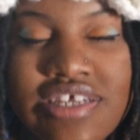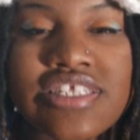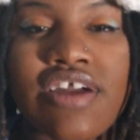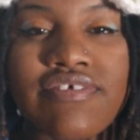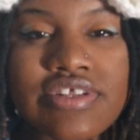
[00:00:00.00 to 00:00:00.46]

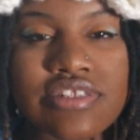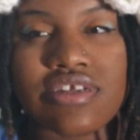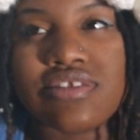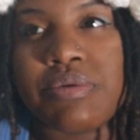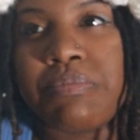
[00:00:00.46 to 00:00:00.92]
Severance
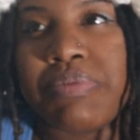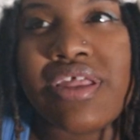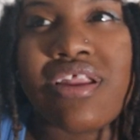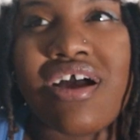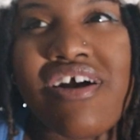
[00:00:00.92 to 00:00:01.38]
is a
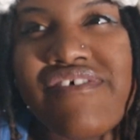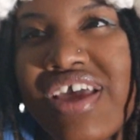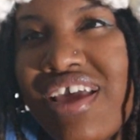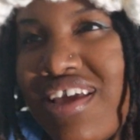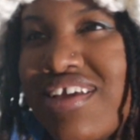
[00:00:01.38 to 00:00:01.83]
bit of
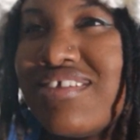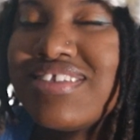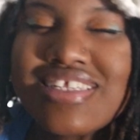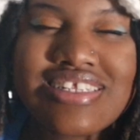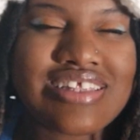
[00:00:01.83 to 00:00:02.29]
a
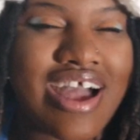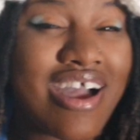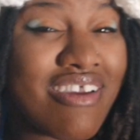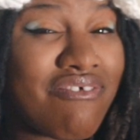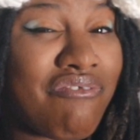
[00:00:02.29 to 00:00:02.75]

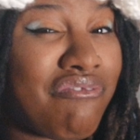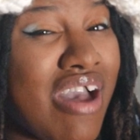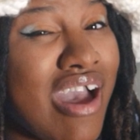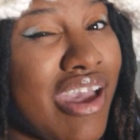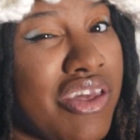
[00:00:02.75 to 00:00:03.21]

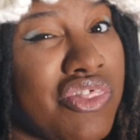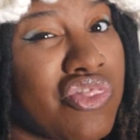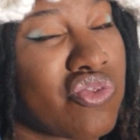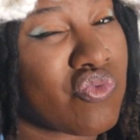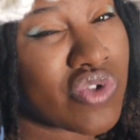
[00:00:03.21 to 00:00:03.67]
sci-fi
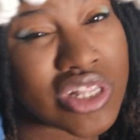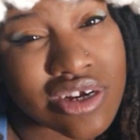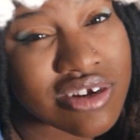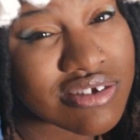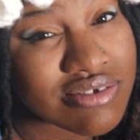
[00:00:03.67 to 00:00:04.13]

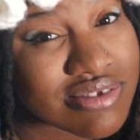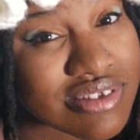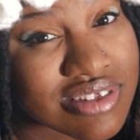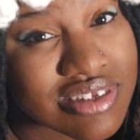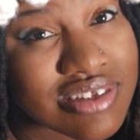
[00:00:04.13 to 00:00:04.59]
thriller.
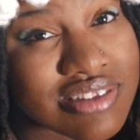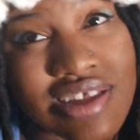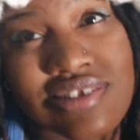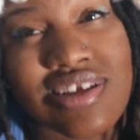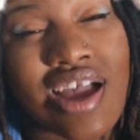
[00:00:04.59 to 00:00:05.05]

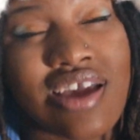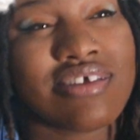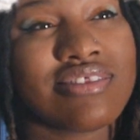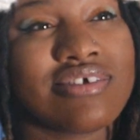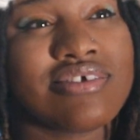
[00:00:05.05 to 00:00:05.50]
That's kind
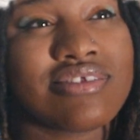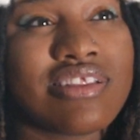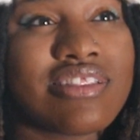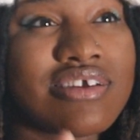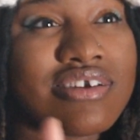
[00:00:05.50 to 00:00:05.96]
of
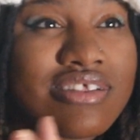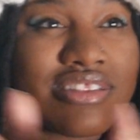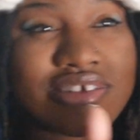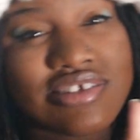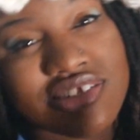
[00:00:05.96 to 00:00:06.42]

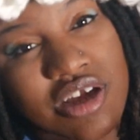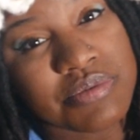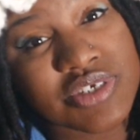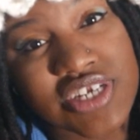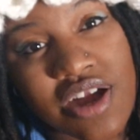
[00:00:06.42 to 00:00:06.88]
the
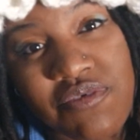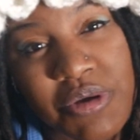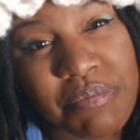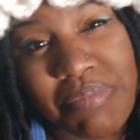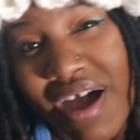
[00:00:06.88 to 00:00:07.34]

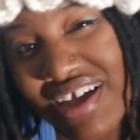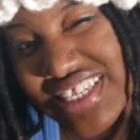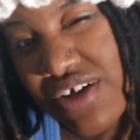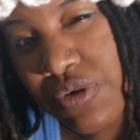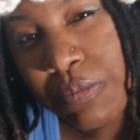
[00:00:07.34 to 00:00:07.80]
sub-genre box
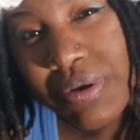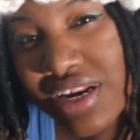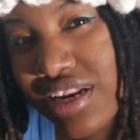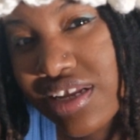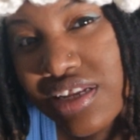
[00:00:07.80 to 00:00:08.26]
I would put
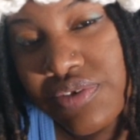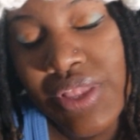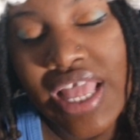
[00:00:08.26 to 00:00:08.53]
it in.